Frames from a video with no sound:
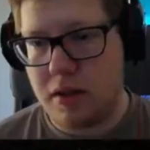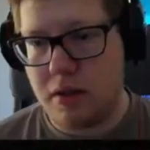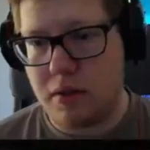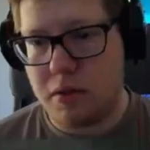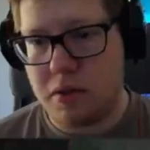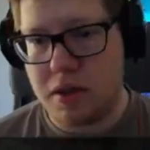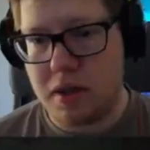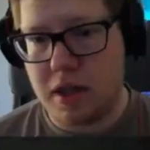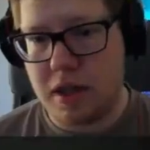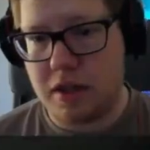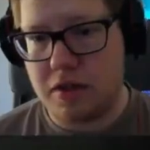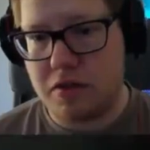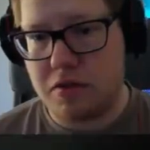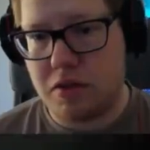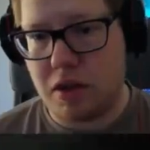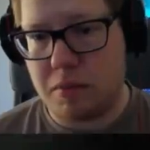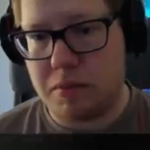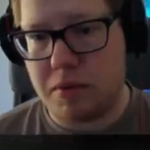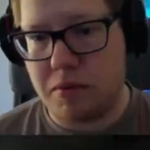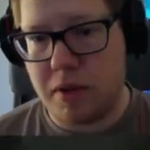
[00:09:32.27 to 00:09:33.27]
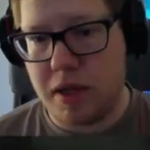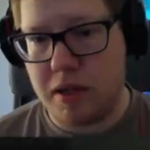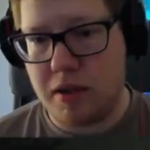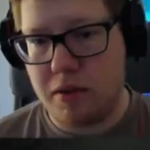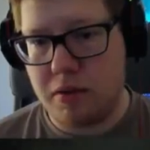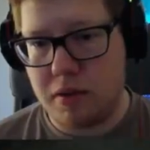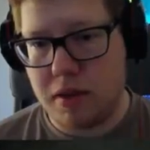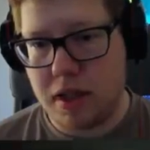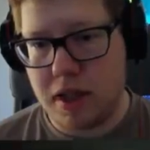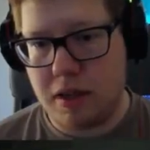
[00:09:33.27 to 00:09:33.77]
Oh shit, I just dropped the
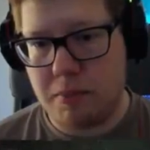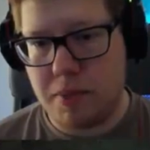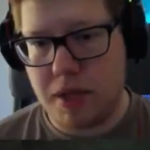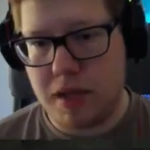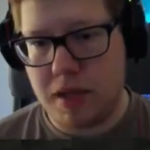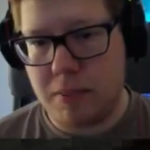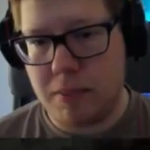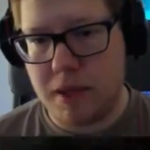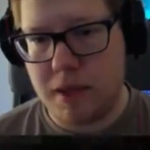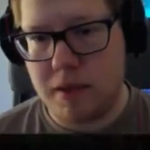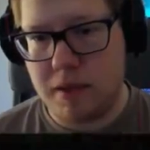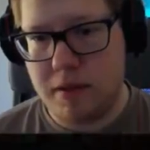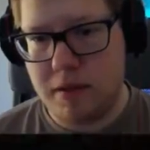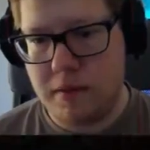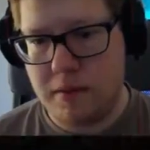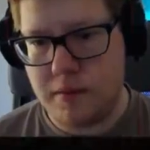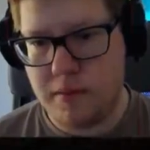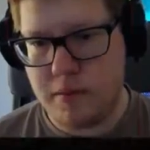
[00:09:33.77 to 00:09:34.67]
radio. Can I pick it up again?